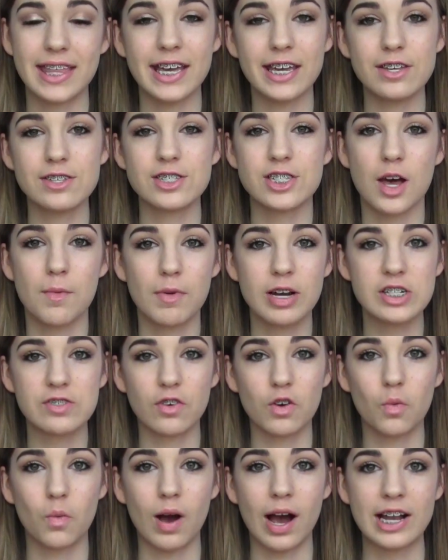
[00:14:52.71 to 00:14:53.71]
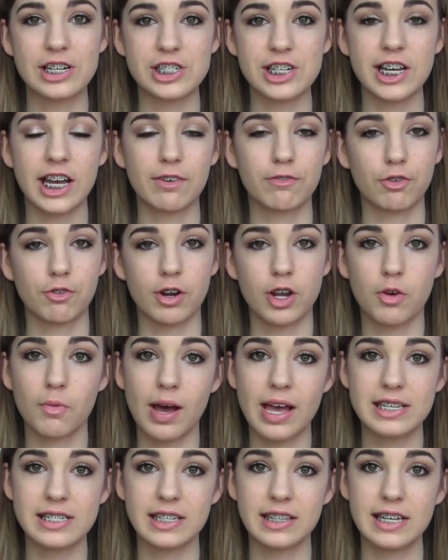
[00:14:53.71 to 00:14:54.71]
Thank you so much for watching and for
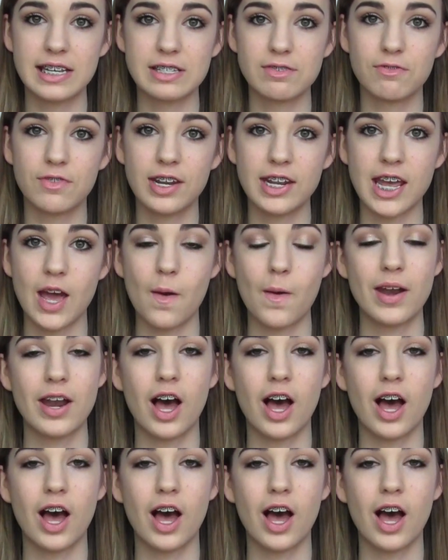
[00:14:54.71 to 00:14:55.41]
requesting this video,